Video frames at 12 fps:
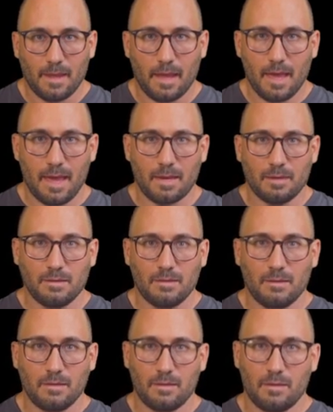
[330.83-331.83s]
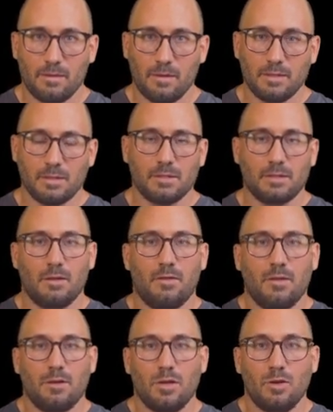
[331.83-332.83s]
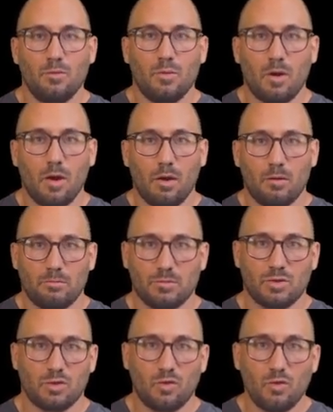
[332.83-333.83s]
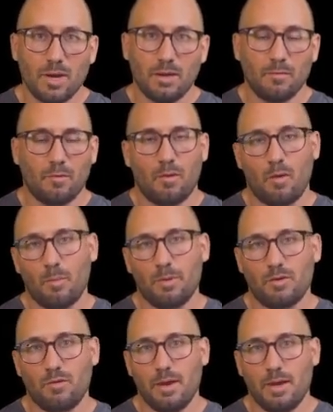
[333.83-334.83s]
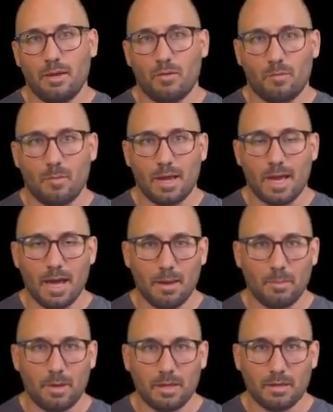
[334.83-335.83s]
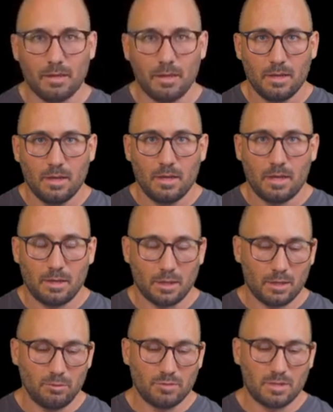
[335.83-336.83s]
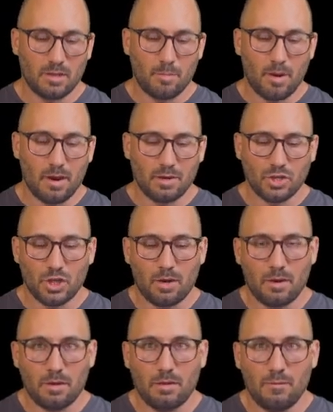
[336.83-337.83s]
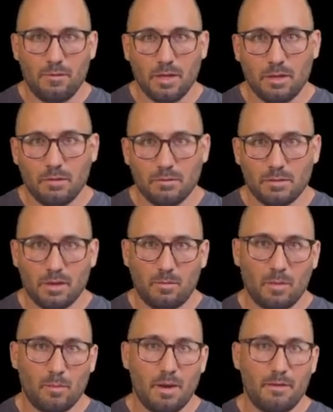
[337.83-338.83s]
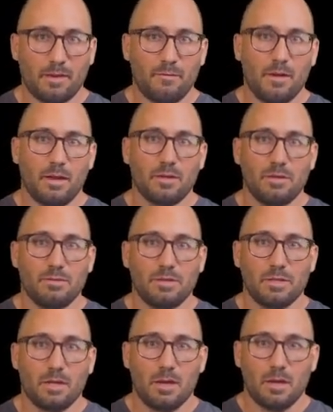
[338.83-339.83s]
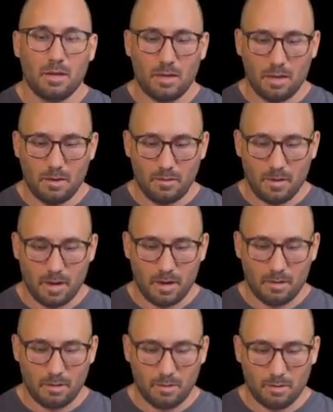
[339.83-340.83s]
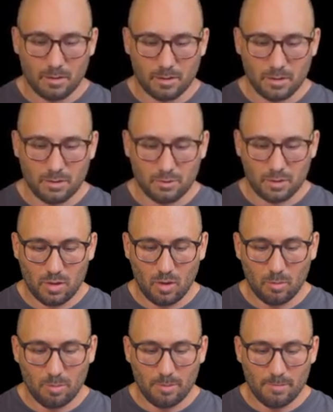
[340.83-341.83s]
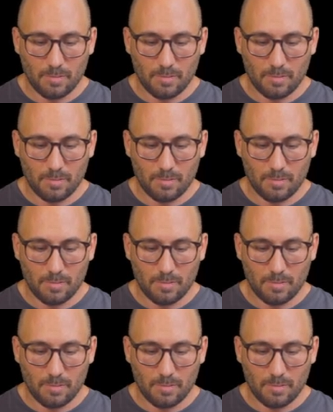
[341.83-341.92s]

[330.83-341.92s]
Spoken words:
And this is the new screen for open training on my iPad. It includes the bar chart, the video, some numeric values here, and the oscilloscope.